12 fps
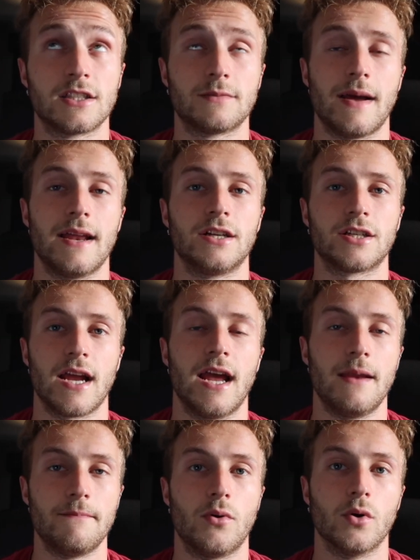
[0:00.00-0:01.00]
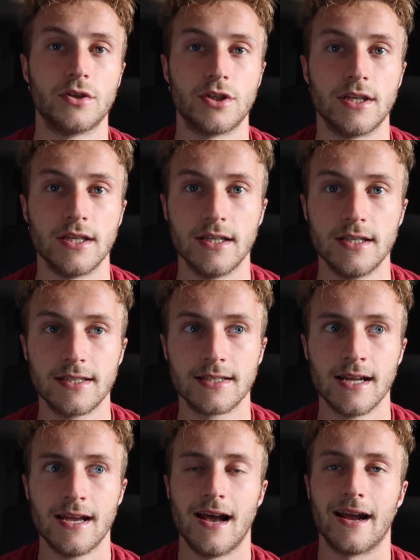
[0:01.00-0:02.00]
Spanish, and Portuguese.